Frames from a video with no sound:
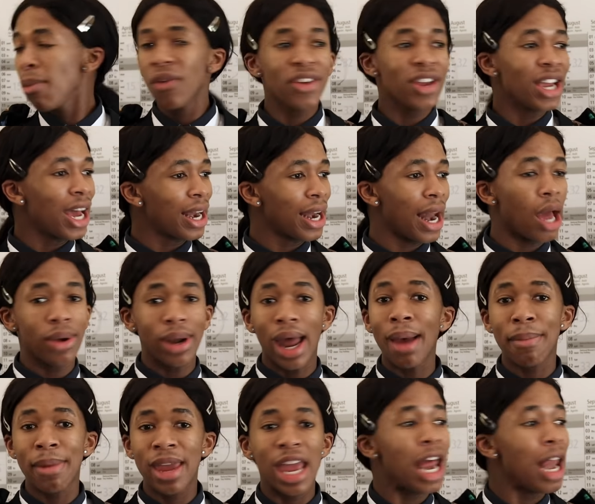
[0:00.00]
moving around,
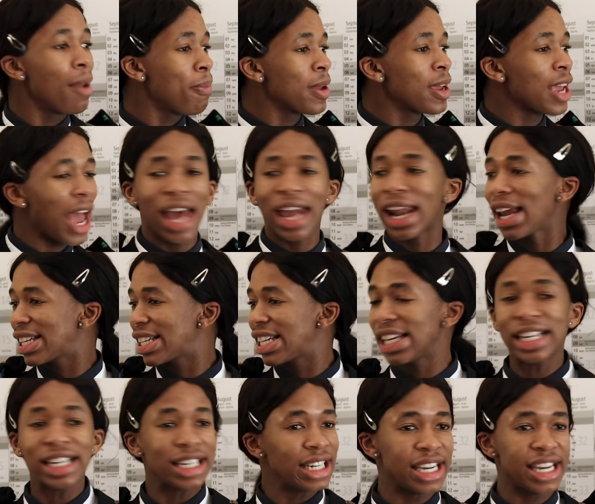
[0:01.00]
I'm helping other
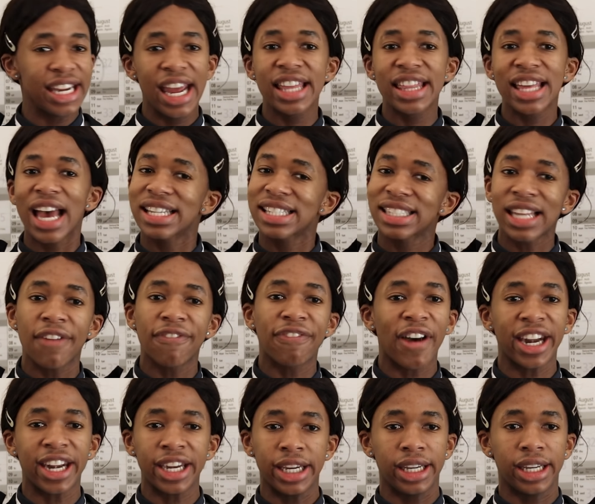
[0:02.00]
children here. They are
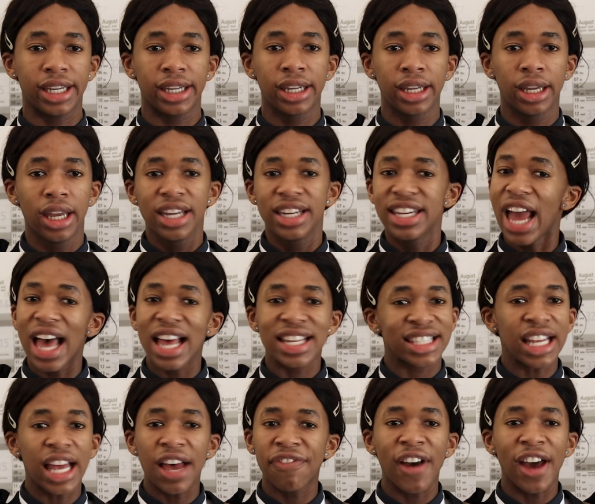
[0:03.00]
suffering. They are
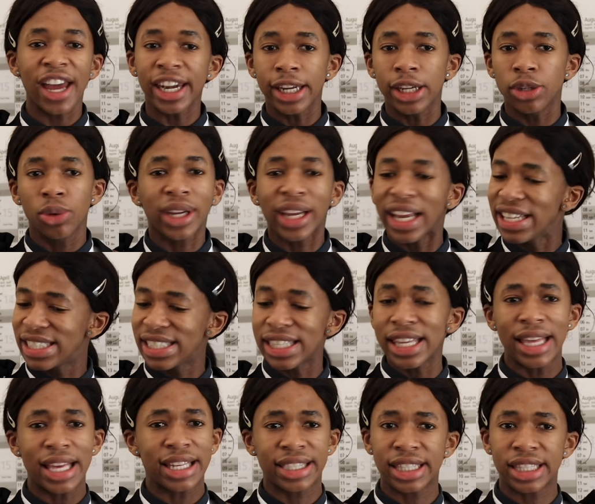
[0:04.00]
suffering. You can see
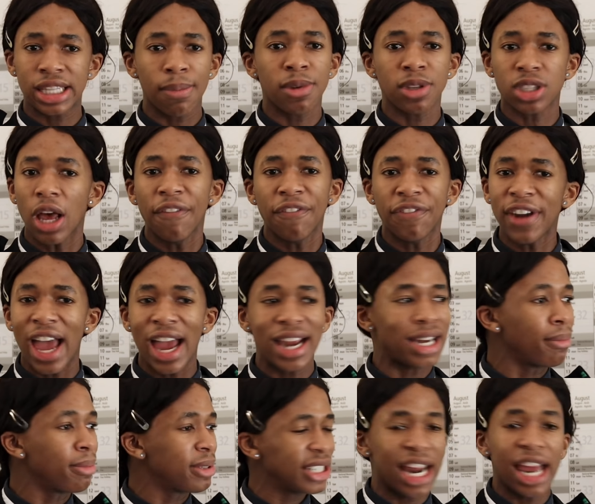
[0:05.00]
the system is offline.
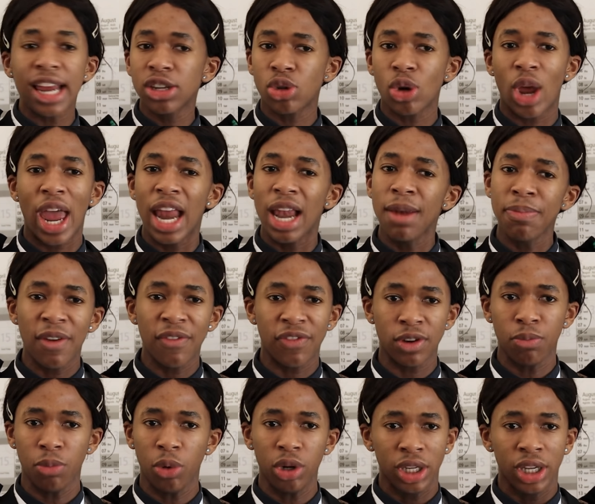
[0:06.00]
I'm trying to help
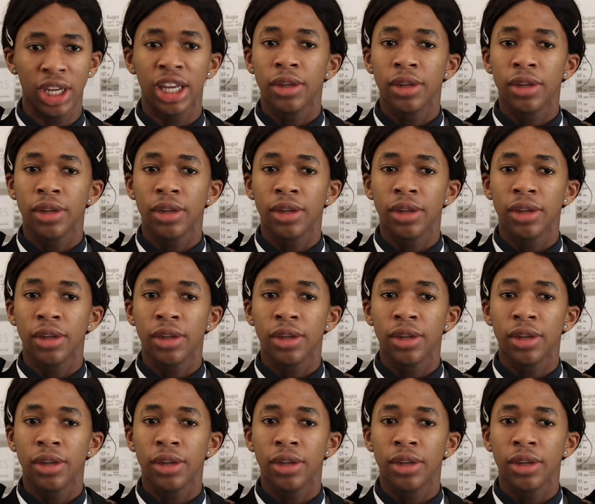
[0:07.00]
everybody.